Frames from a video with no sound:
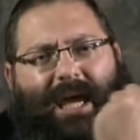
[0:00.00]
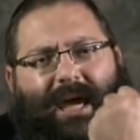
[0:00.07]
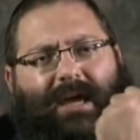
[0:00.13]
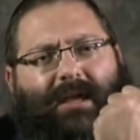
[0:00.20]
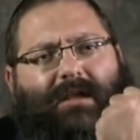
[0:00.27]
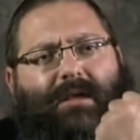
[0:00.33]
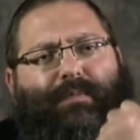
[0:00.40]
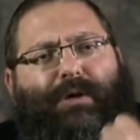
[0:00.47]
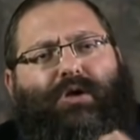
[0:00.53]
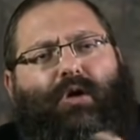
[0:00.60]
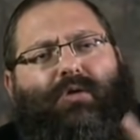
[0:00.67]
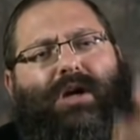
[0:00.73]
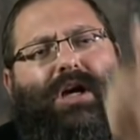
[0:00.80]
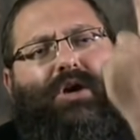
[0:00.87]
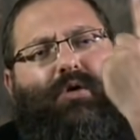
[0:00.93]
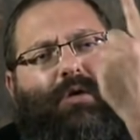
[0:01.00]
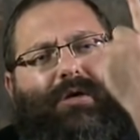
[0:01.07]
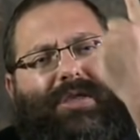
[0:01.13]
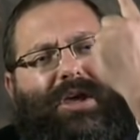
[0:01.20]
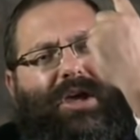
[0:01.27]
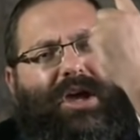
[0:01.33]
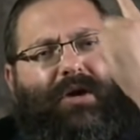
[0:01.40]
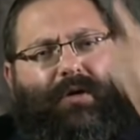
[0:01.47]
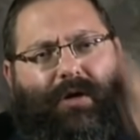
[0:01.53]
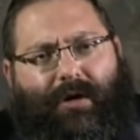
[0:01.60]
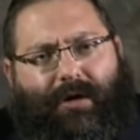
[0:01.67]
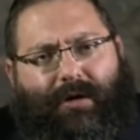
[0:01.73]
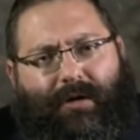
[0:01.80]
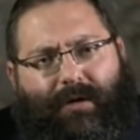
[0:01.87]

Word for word: need, but don't ignore the Yira.